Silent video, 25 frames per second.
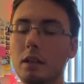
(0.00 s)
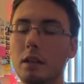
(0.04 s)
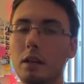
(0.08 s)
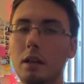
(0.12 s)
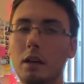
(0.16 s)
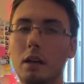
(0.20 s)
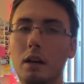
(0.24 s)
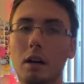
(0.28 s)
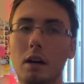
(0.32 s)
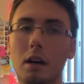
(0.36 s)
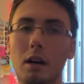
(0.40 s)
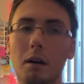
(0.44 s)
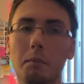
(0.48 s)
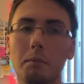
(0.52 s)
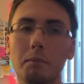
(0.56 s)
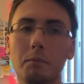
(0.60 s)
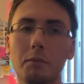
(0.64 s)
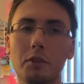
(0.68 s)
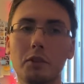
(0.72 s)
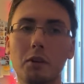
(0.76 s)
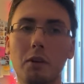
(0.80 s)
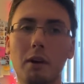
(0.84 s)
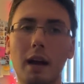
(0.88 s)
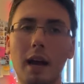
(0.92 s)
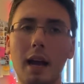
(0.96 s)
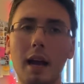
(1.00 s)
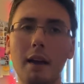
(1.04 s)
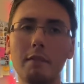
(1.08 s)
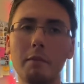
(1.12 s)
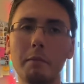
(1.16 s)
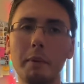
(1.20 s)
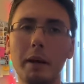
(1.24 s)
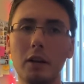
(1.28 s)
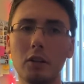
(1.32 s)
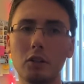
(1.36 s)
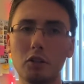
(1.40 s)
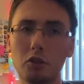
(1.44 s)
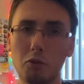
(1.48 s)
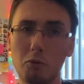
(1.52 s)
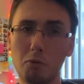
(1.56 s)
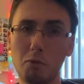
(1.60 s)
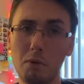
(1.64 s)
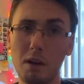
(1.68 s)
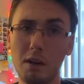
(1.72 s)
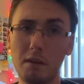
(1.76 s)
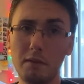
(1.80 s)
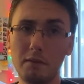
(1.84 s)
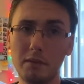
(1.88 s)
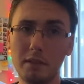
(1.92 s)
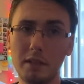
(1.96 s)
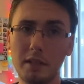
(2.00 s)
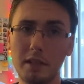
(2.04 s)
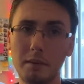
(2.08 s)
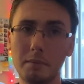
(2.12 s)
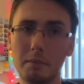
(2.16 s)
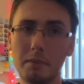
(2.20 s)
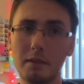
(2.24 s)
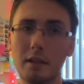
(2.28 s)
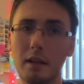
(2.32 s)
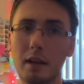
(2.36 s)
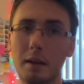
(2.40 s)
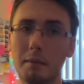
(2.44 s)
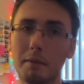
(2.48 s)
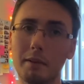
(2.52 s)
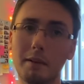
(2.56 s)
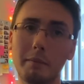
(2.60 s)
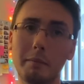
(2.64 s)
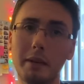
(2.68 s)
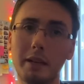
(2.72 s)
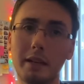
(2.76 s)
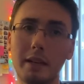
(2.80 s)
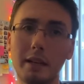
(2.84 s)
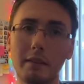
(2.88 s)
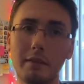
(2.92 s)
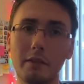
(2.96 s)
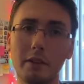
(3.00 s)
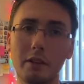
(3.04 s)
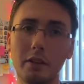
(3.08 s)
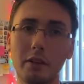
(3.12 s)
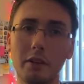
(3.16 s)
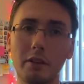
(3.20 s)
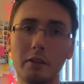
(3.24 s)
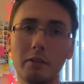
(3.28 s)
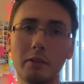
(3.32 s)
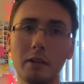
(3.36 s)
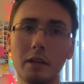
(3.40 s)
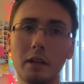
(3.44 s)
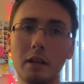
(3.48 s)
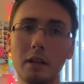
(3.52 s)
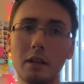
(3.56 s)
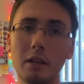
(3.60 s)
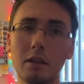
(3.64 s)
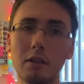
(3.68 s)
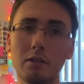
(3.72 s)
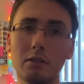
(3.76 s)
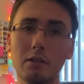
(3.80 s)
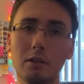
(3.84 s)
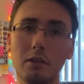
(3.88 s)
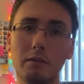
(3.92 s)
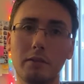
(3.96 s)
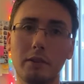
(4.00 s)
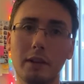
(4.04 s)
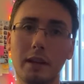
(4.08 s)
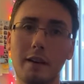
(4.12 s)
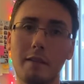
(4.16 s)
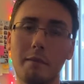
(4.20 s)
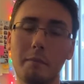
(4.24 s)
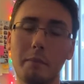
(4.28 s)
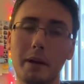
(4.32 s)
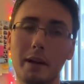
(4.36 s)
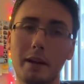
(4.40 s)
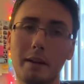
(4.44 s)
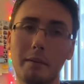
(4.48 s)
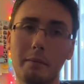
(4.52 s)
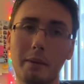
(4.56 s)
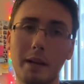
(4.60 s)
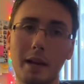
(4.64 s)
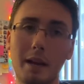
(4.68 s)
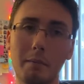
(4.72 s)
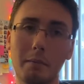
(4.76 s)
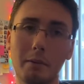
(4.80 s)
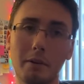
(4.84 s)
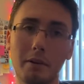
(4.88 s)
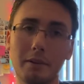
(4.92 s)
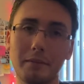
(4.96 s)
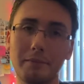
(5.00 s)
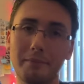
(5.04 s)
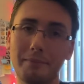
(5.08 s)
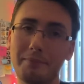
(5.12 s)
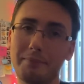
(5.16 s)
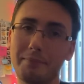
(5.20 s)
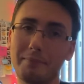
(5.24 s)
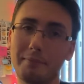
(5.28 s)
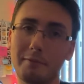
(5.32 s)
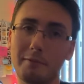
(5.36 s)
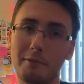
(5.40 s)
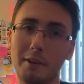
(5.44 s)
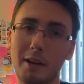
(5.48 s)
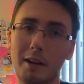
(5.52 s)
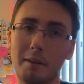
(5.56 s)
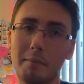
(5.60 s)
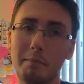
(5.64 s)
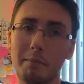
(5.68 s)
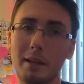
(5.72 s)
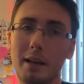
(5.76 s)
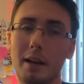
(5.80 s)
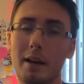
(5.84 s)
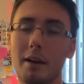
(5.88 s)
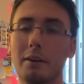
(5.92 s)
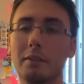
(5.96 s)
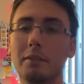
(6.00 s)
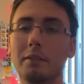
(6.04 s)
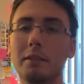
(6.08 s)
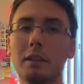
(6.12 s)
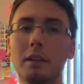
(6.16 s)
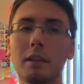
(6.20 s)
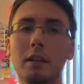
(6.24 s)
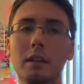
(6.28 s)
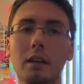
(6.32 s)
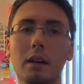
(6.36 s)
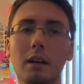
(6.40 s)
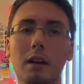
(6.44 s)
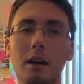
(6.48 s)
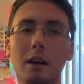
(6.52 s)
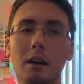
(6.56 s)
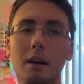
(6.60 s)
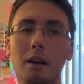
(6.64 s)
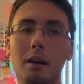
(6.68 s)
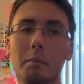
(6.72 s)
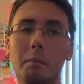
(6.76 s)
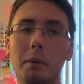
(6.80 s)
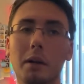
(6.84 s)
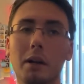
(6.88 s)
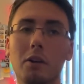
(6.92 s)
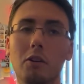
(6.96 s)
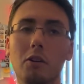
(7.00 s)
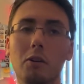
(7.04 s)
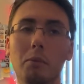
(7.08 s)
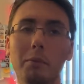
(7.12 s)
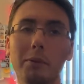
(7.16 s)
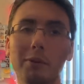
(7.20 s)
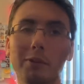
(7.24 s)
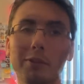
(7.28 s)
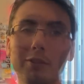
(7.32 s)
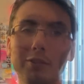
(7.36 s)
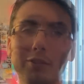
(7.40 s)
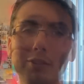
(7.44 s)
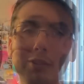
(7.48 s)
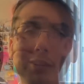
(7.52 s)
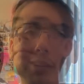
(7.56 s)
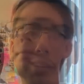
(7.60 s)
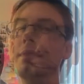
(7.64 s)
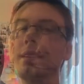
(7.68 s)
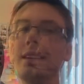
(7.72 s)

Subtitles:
So I have about 12 tips that I'm going to be giving you. So if you have pen and paper, write them down, but I hope you enjoy.